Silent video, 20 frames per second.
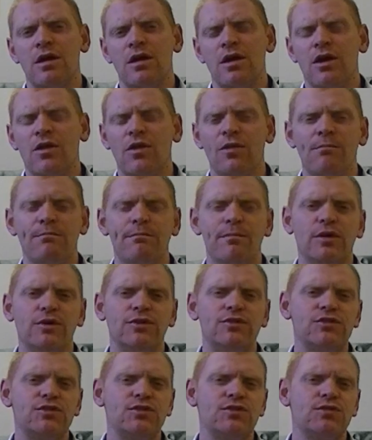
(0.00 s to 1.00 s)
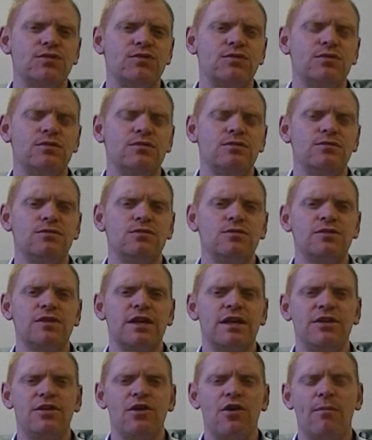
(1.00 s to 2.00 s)
and the muscles
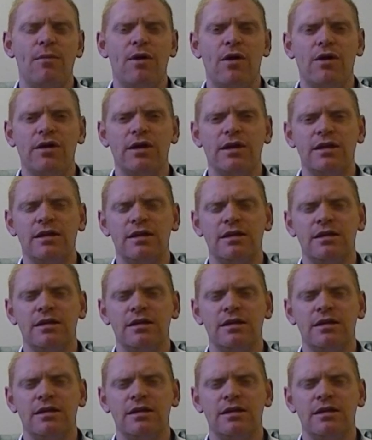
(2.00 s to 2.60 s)
in your body,